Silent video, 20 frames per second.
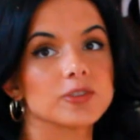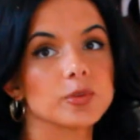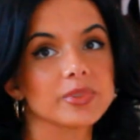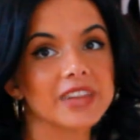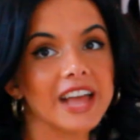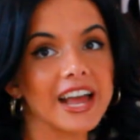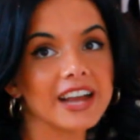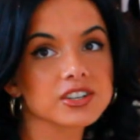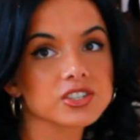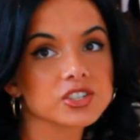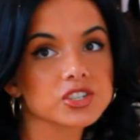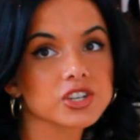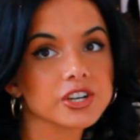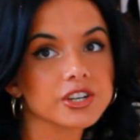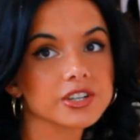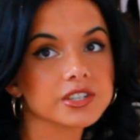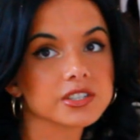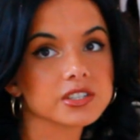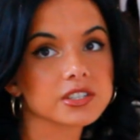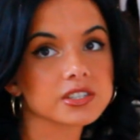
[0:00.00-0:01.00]
have a black
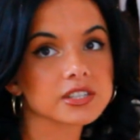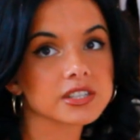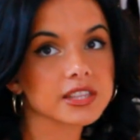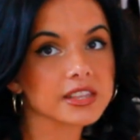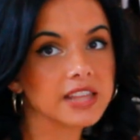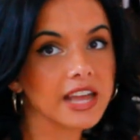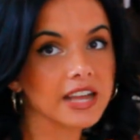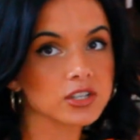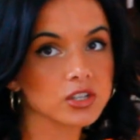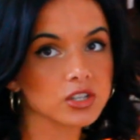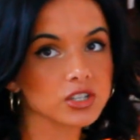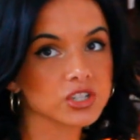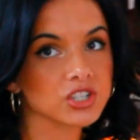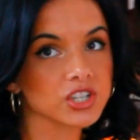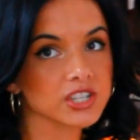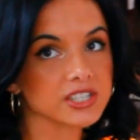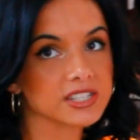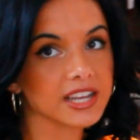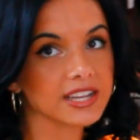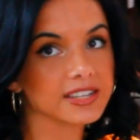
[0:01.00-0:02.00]
skirt that looks
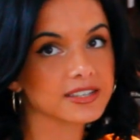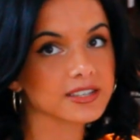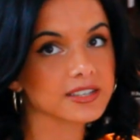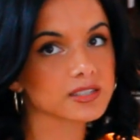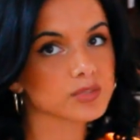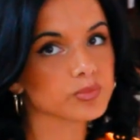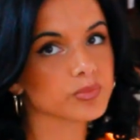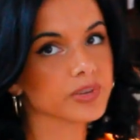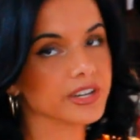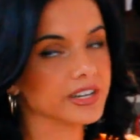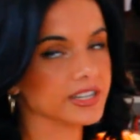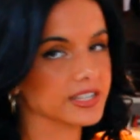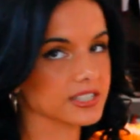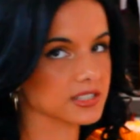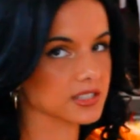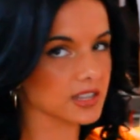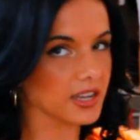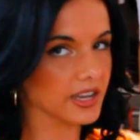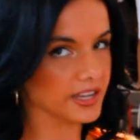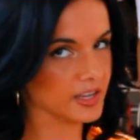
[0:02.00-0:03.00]
just like this, but
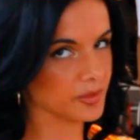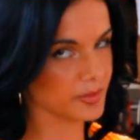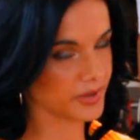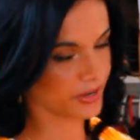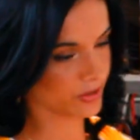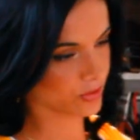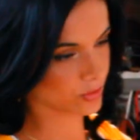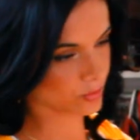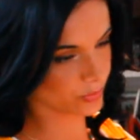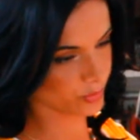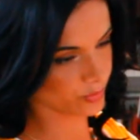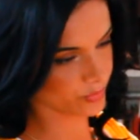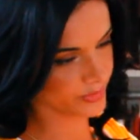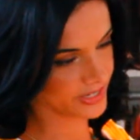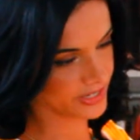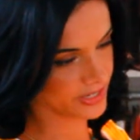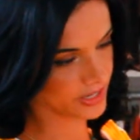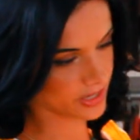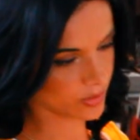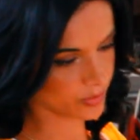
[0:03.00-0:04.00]
it's in my other room
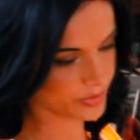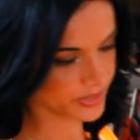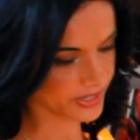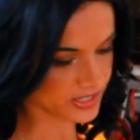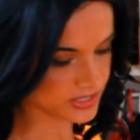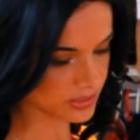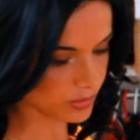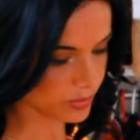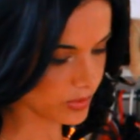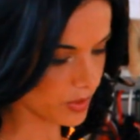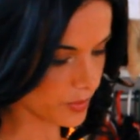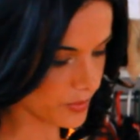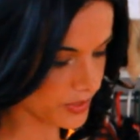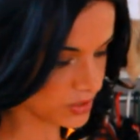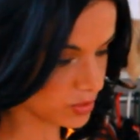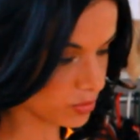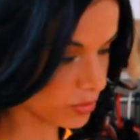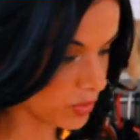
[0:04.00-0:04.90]
right now because I'm going